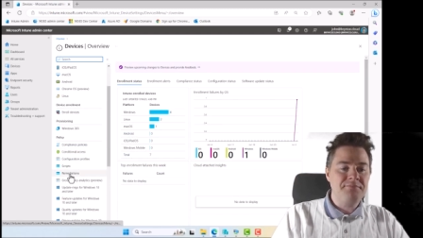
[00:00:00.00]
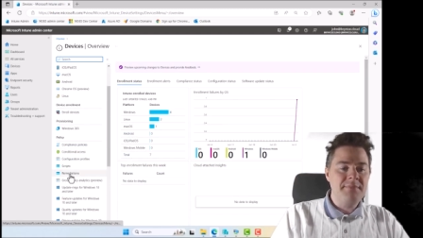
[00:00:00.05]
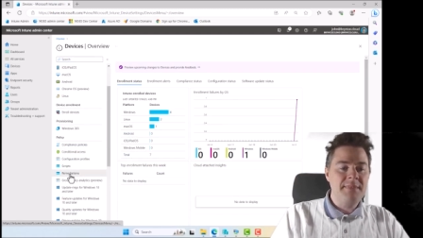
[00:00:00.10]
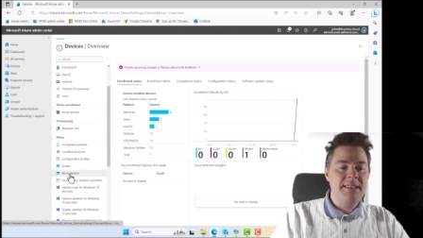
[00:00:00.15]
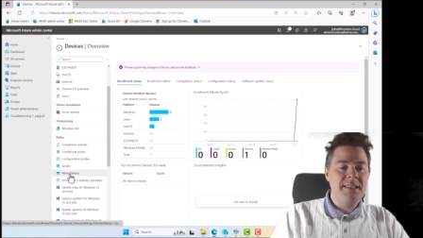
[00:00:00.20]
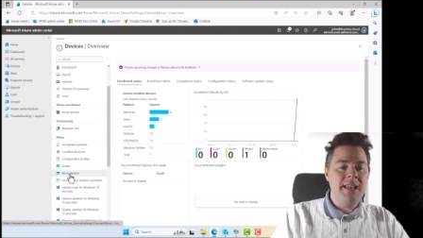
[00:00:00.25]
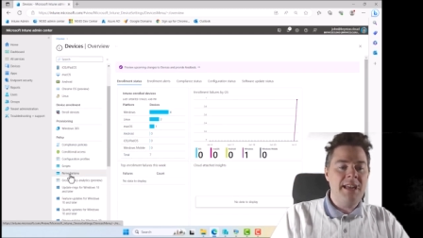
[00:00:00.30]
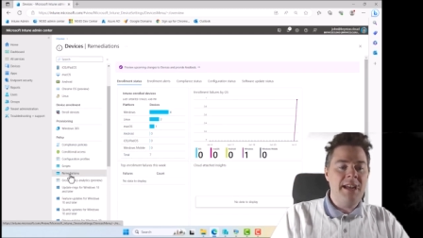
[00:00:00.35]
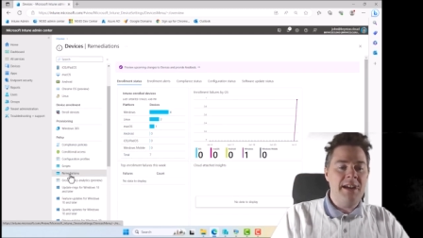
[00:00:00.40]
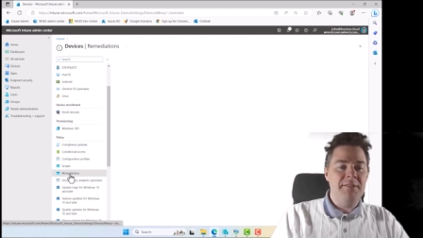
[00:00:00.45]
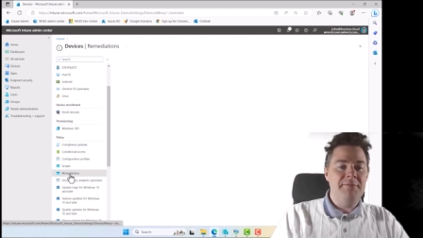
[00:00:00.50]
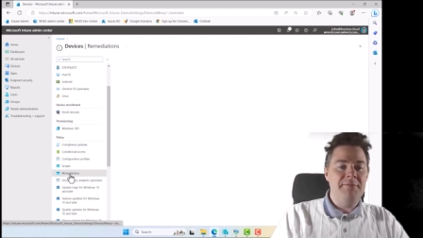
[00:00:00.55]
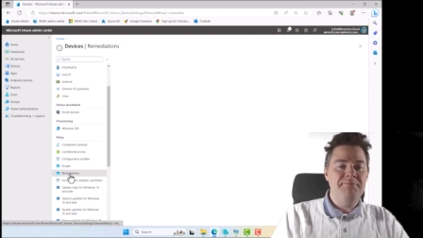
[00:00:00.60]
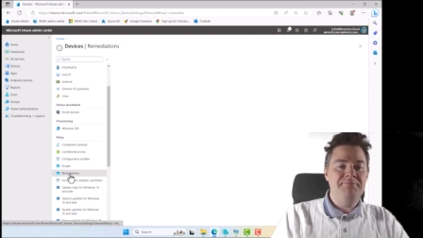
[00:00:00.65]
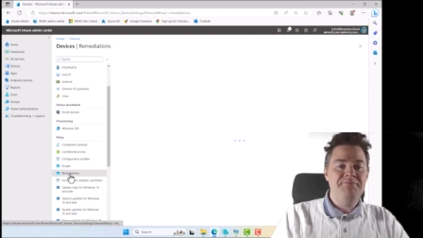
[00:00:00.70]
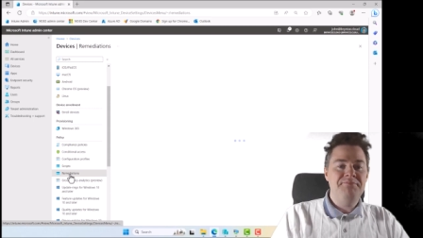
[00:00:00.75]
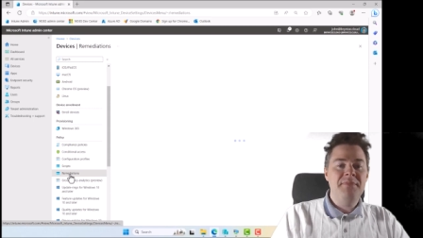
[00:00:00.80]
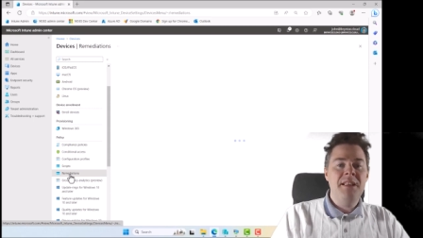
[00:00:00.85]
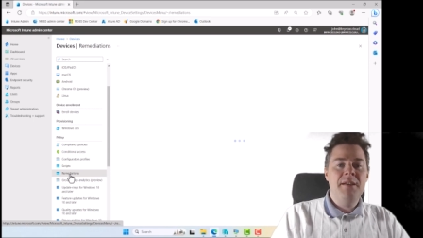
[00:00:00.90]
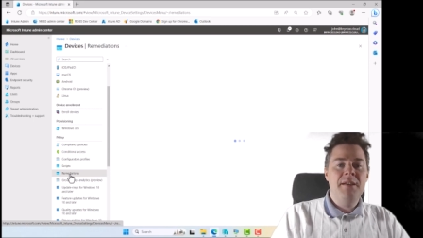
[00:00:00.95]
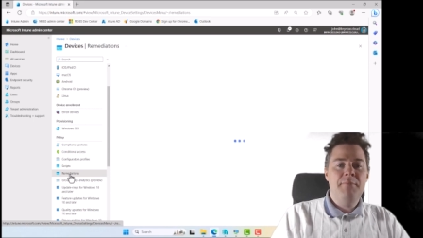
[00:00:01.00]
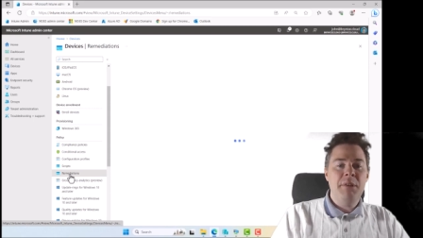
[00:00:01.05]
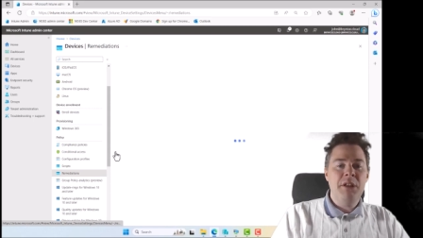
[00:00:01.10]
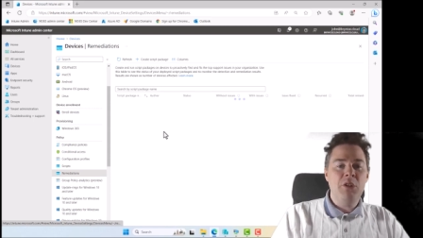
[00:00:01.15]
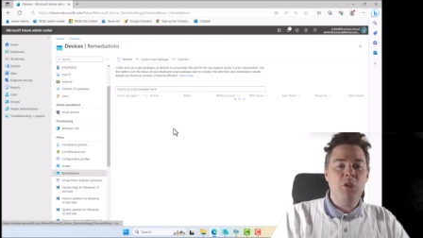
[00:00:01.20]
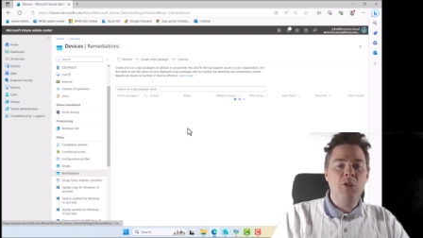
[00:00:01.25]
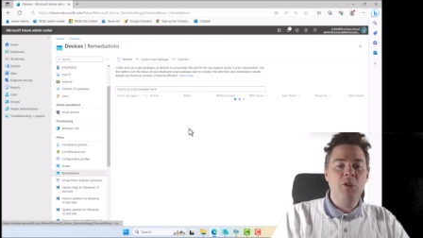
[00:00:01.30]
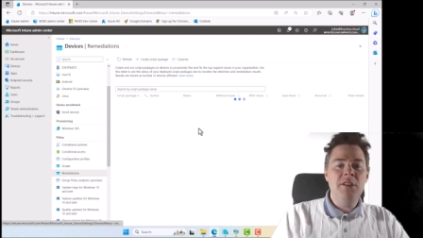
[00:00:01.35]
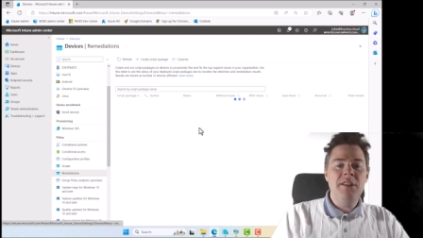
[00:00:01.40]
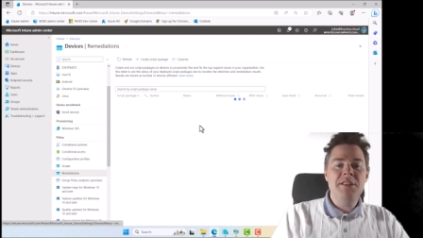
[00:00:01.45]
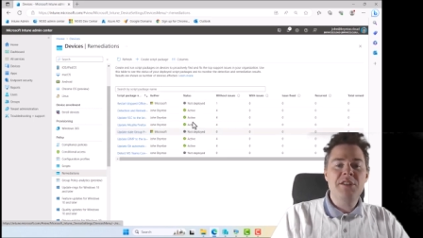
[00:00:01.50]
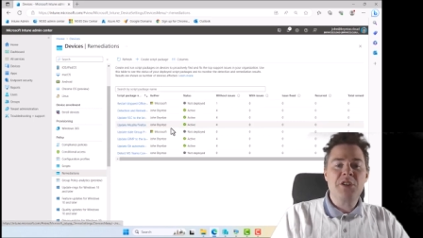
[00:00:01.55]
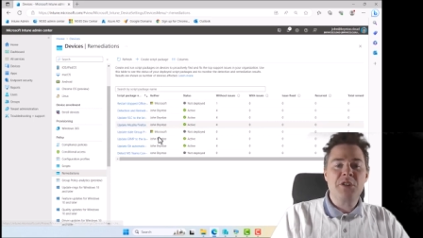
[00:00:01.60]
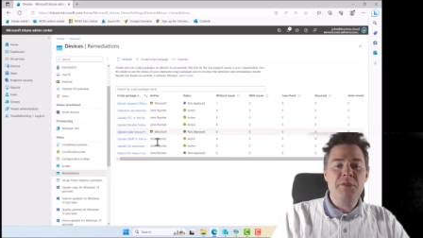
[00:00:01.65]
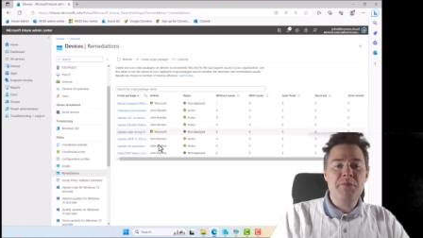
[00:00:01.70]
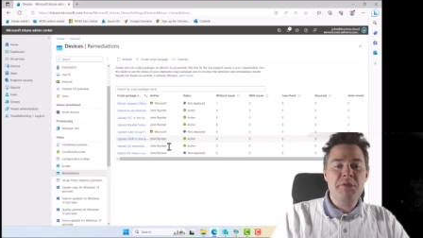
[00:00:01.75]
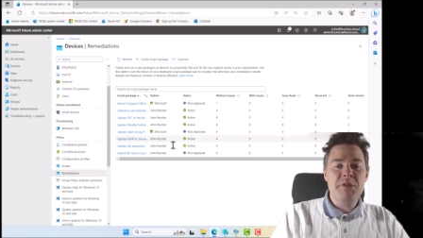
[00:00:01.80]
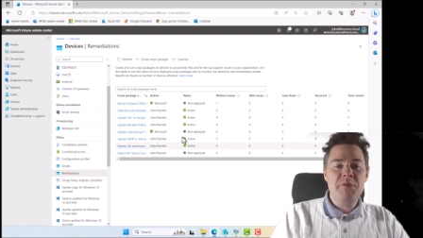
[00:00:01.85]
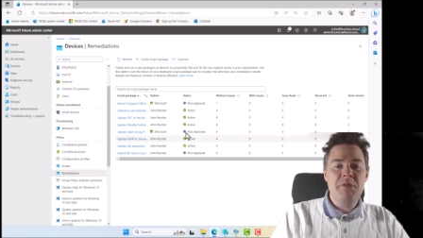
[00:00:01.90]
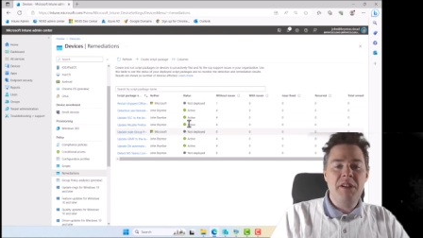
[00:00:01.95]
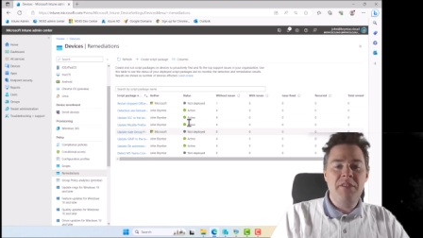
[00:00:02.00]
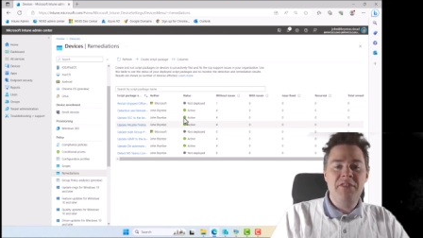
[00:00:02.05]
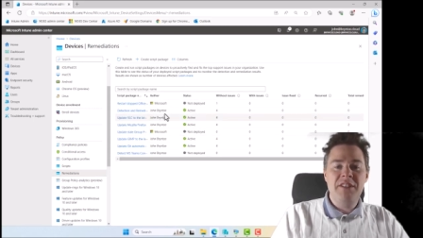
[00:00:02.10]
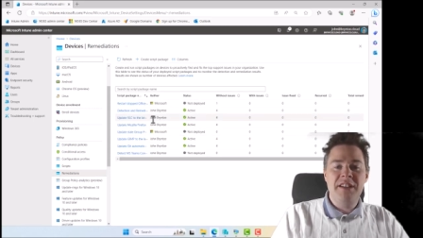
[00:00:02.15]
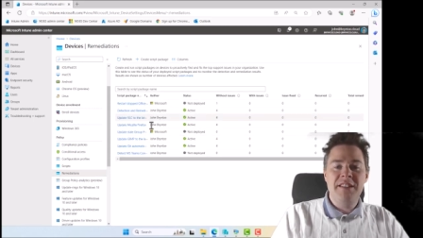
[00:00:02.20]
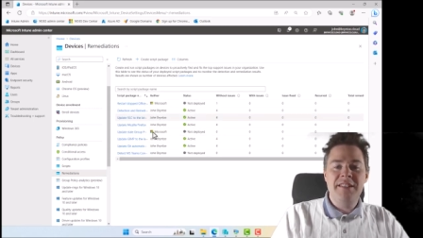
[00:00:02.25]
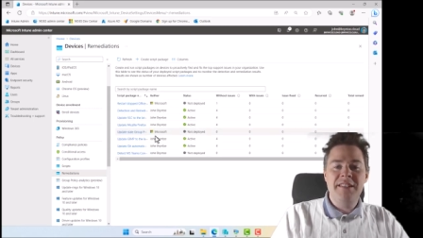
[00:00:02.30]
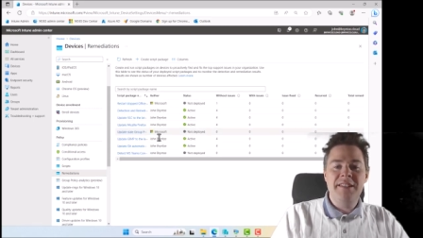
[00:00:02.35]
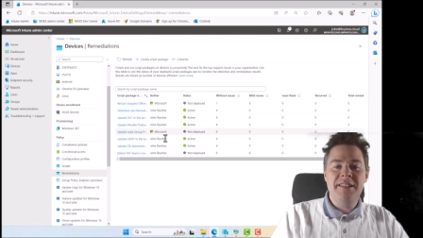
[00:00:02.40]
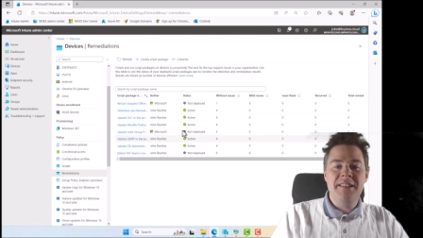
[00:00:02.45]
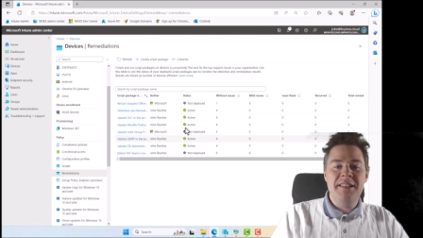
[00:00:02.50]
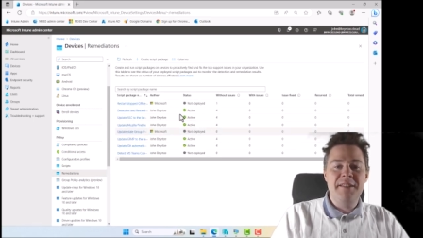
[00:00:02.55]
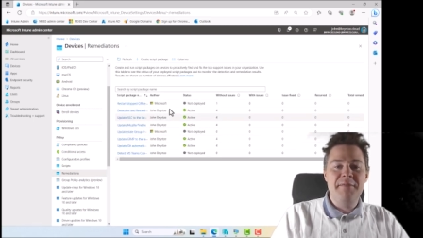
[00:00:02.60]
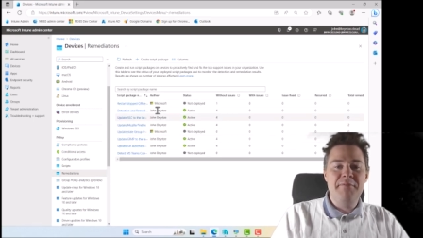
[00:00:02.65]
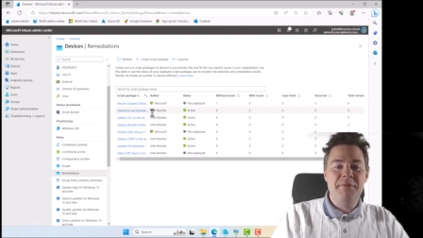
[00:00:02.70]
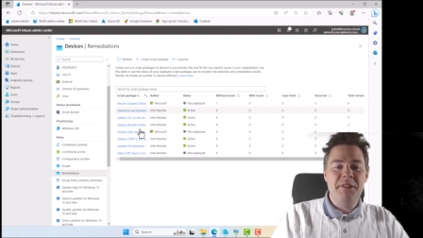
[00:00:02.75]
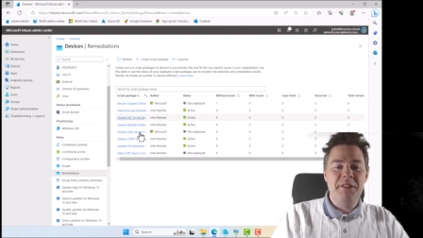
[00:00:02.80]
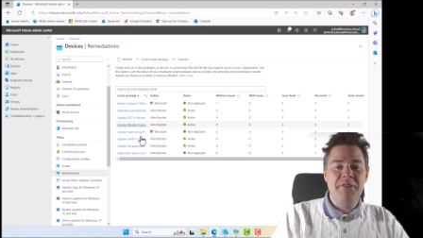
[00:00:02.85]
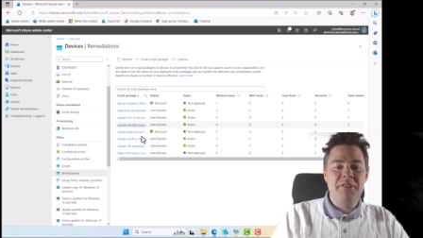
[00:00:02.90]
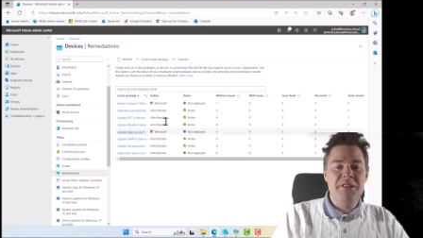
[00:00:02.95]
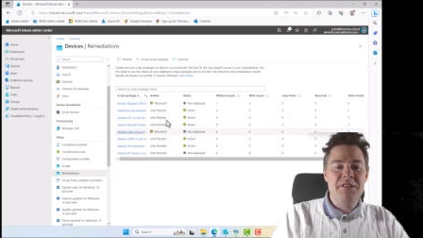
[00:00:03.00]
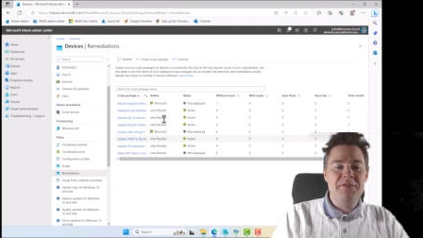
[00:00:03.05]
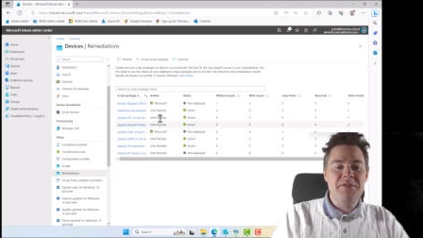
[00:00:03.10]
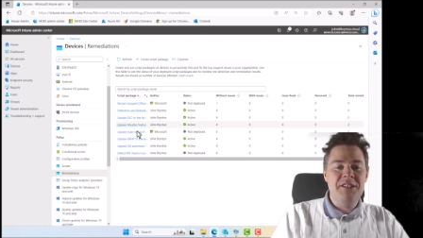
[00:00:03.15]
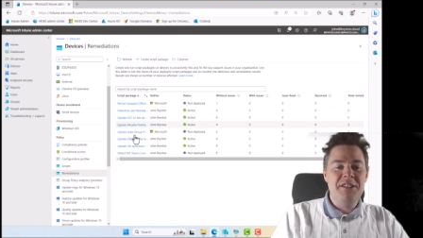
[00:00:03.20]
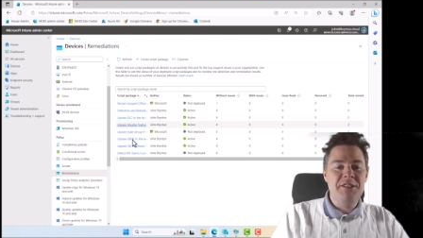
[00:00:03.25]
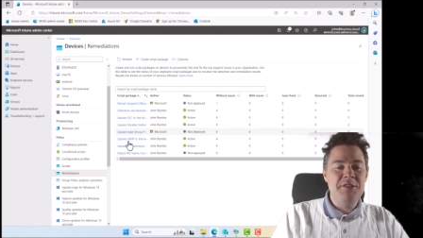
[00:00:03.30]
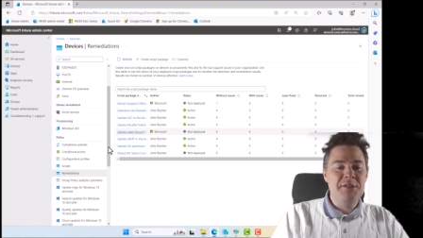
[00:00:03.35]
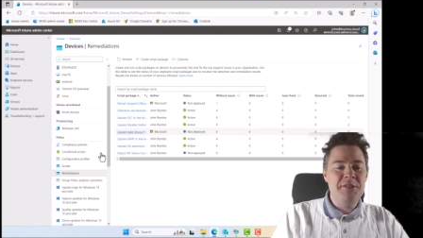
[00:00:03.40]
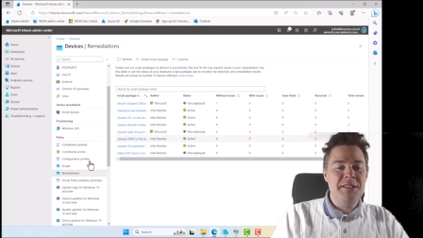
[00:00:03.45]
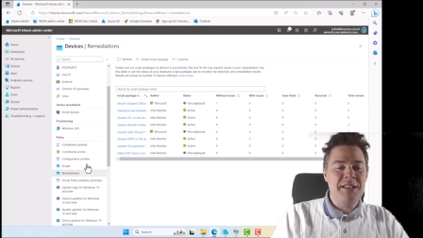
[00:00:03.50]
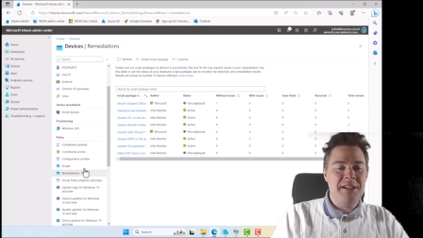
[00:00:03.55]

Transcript: there. But all the scripts we have done in the previous videos,